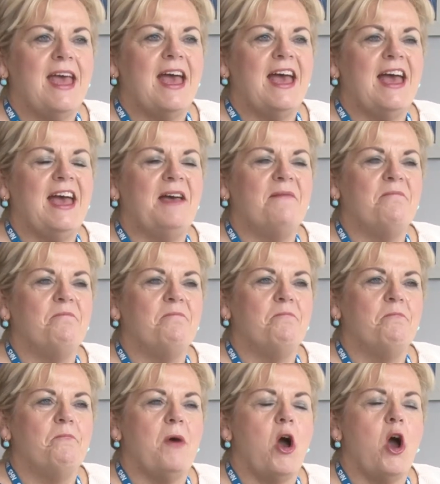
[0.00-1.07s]
and
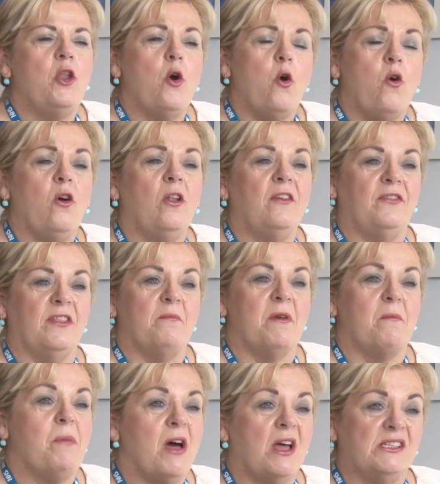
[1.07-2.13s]
all of them
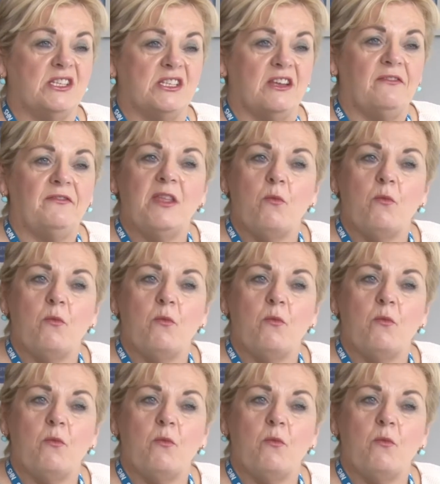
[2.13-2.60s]
are positive.